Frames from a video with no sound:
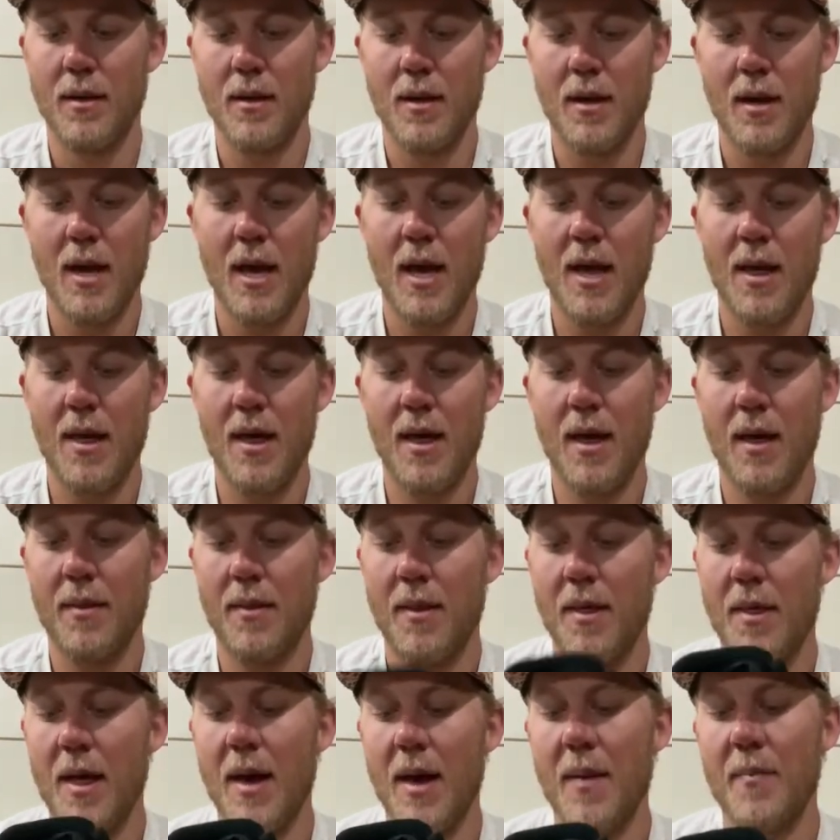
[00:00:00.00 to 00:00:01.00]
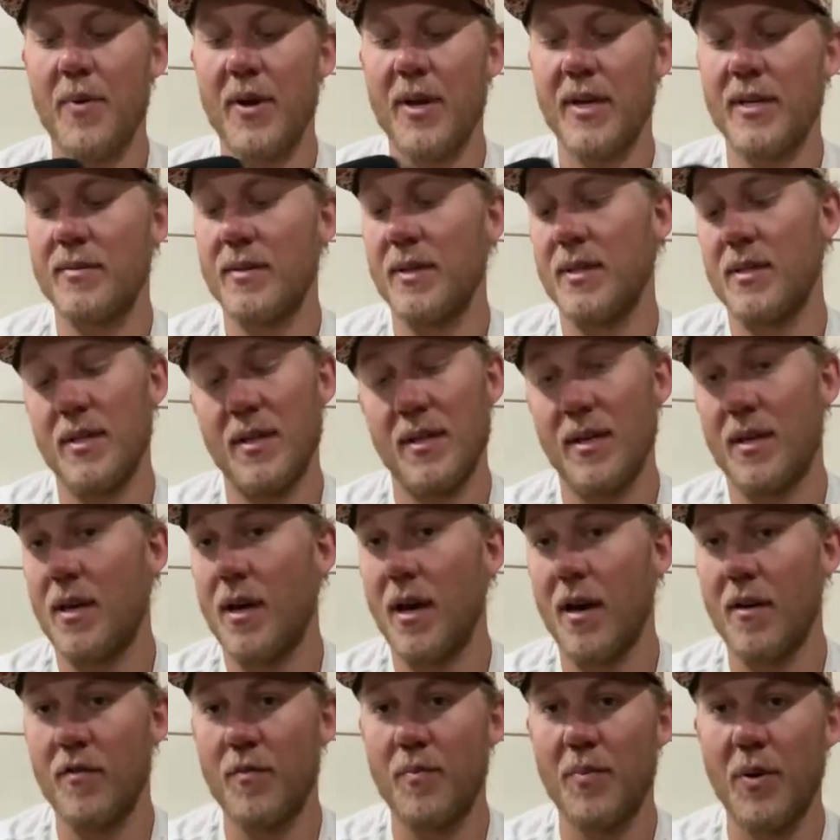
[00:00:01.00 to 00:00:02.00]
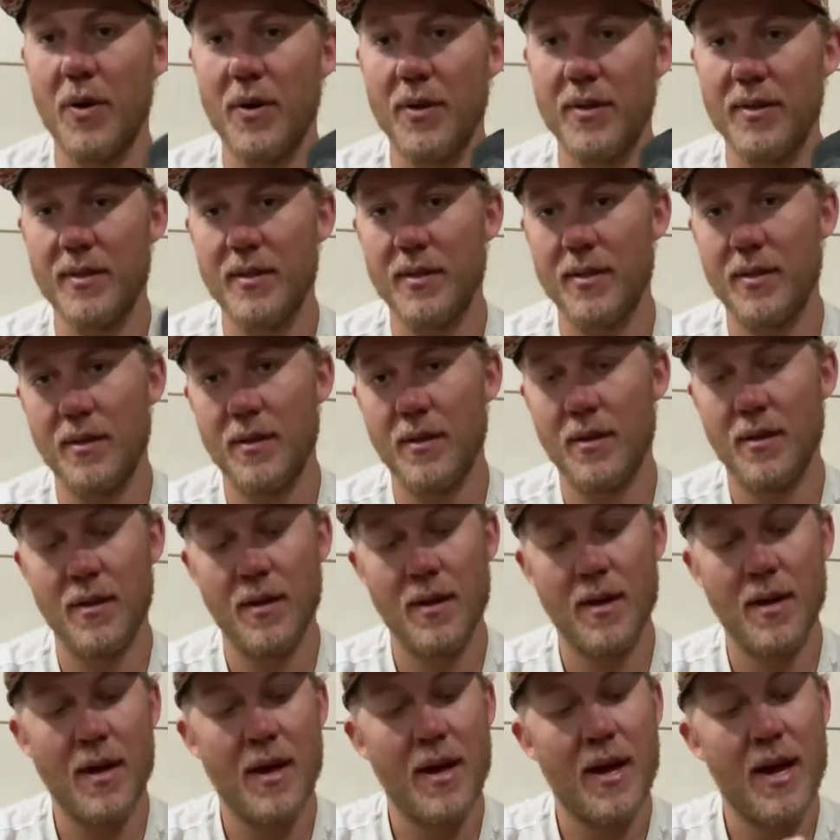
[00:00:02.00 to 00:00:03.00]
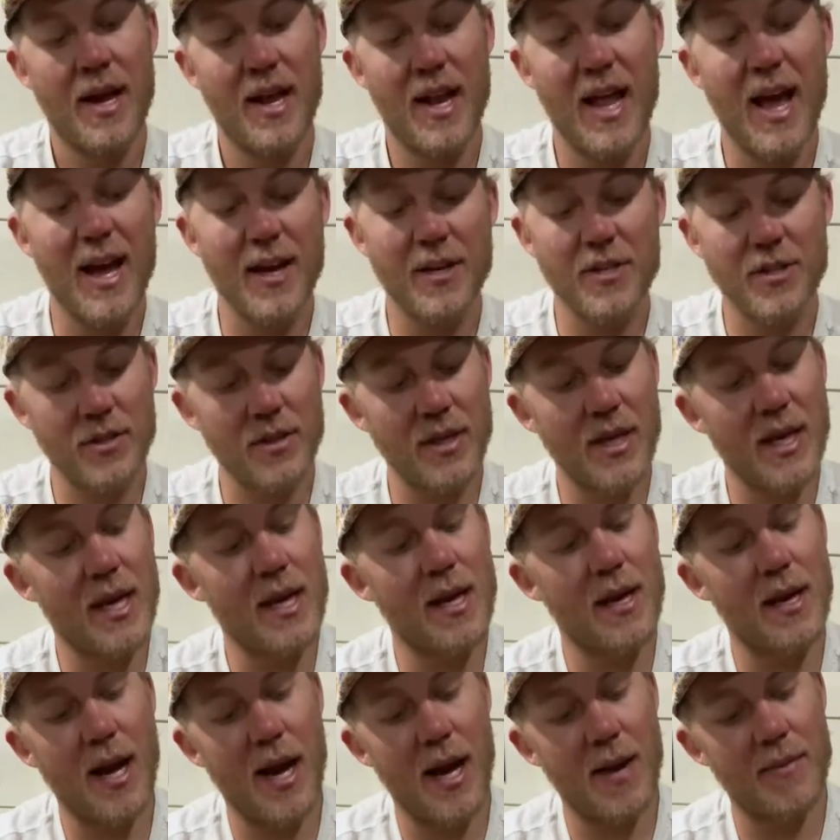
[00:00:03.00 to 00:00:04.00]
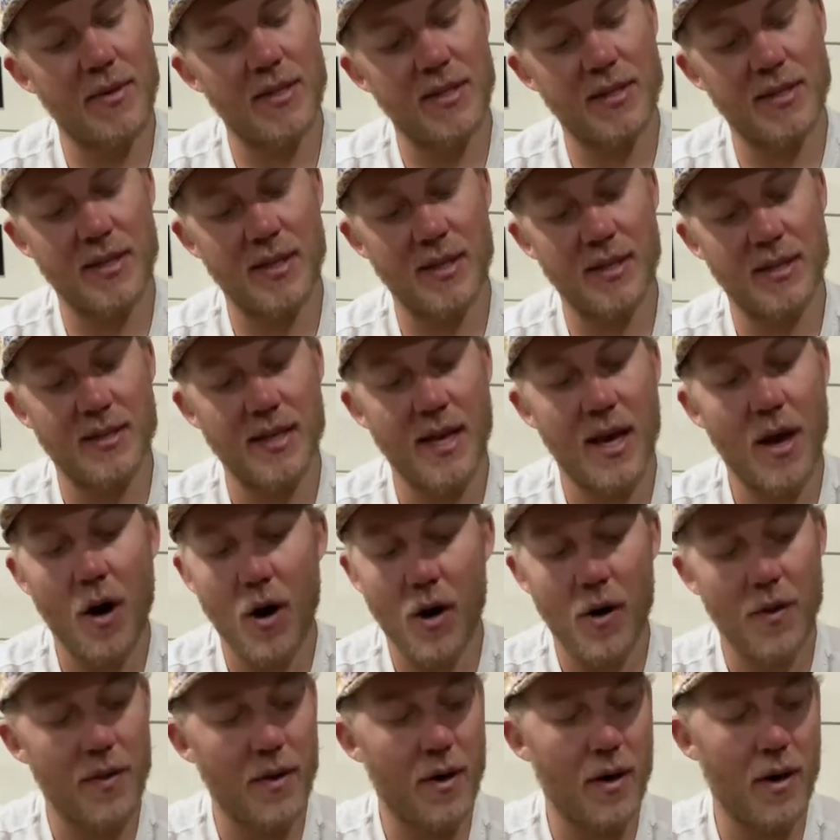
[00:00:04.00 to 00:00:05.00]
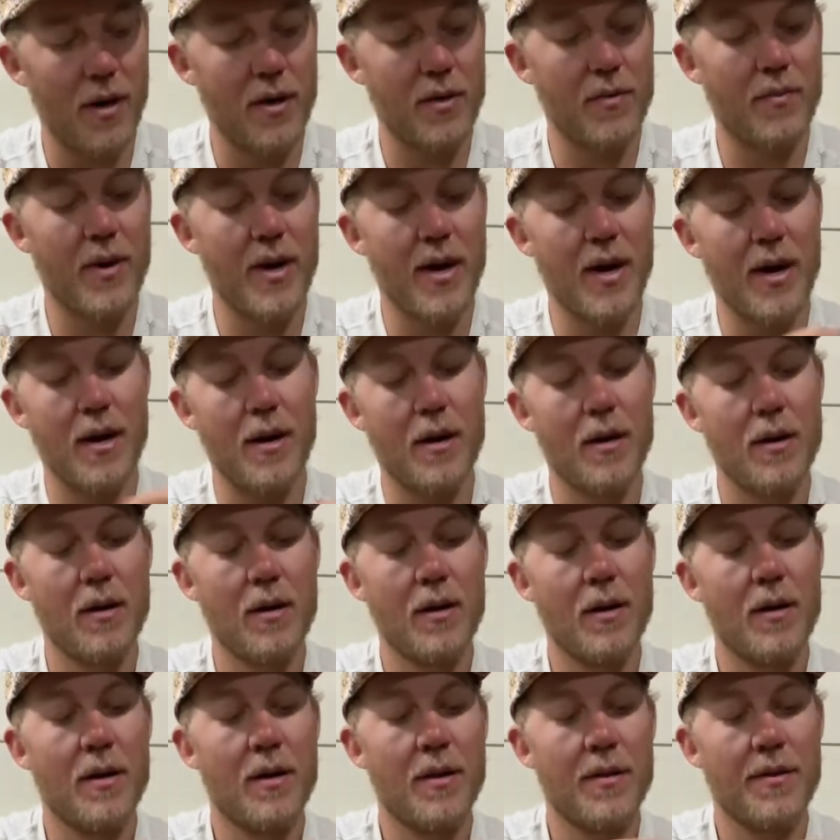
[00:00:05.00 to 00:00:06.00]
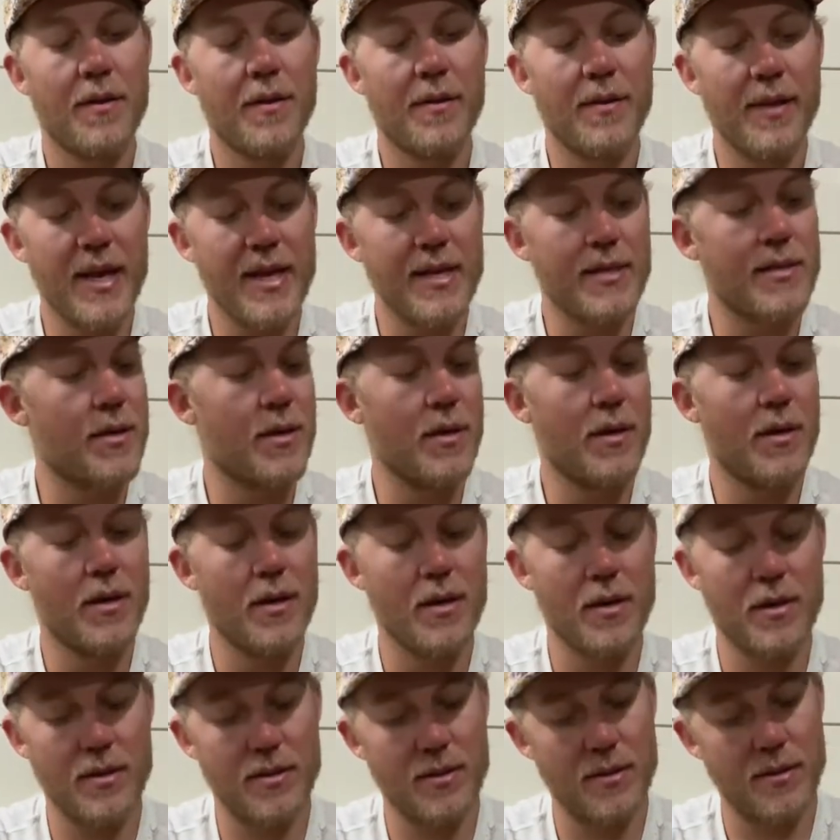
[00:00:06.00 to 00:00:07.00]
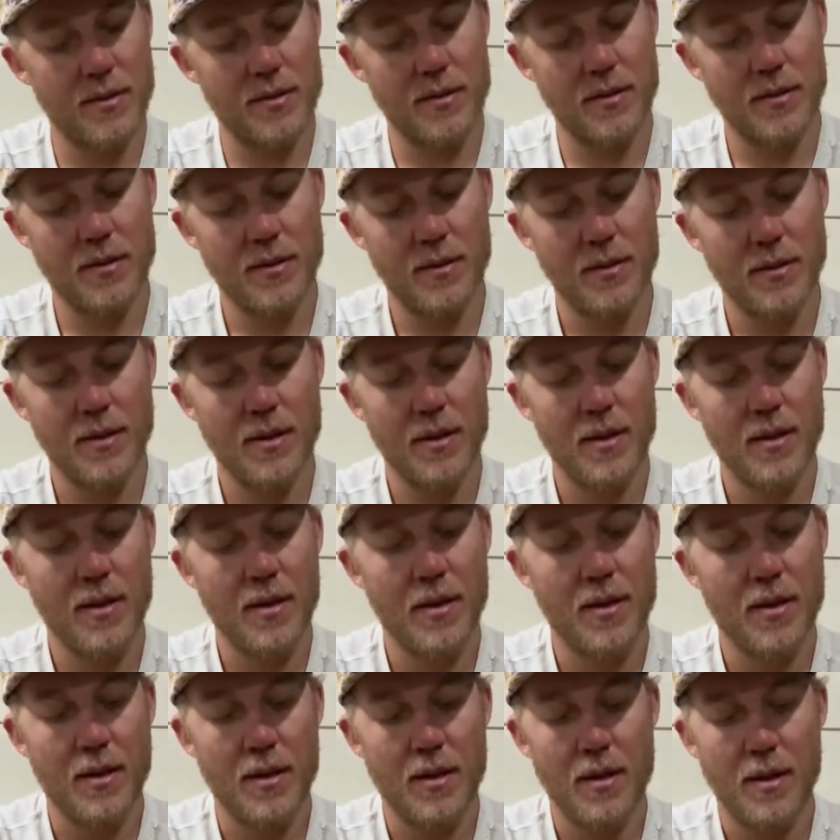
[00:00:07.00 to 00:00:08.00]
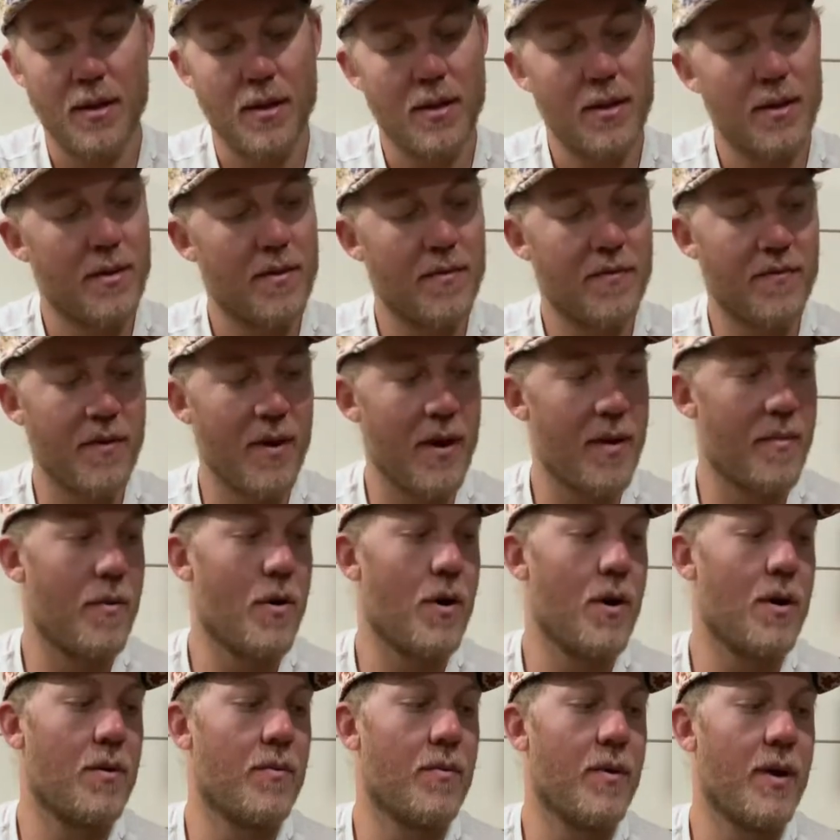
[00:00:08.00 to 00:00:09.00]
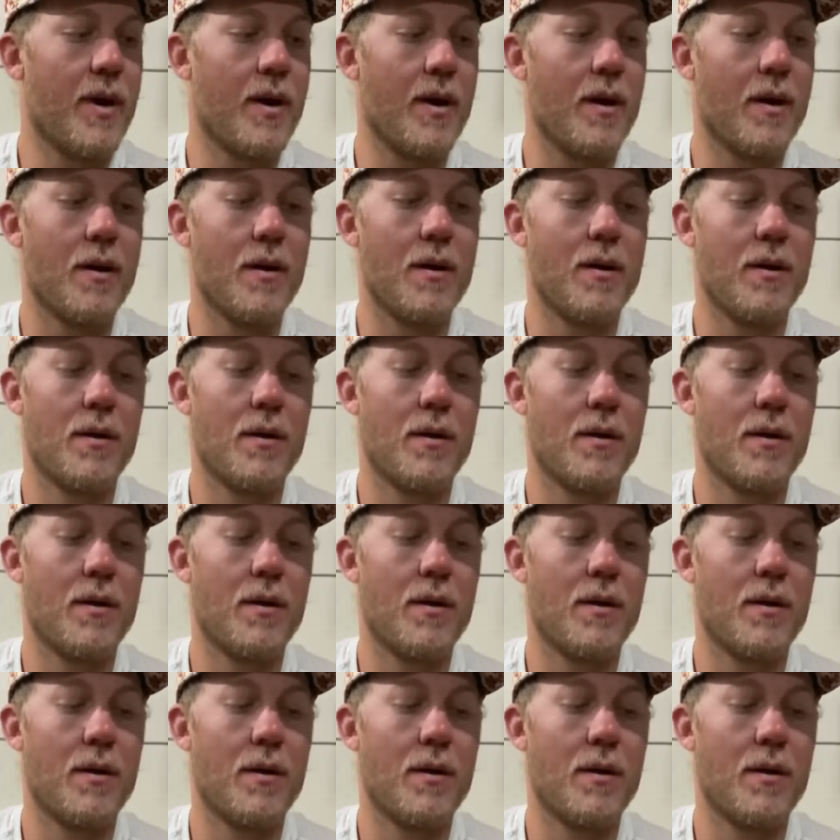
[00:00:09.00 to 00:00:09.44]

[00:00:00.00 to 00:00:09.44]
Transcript: then that brings me to the cuff bolts. And actually, I'm just going to say all the hardware, the lace hooks, the frame hardware.